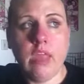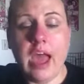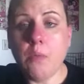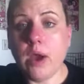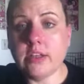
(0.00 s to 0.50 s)

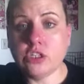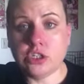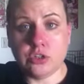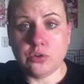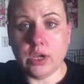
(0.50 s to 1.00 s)
I want
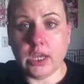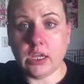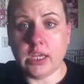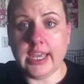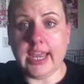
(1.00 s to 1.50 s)
to
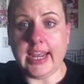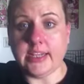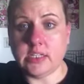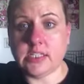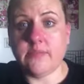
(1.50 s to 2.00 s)
get
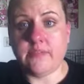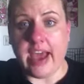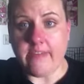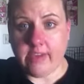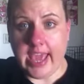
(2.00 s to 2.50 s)
into some
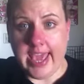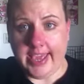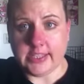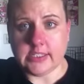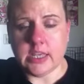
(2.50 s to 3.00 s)

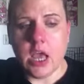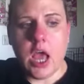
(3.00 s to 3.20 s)
5Ks.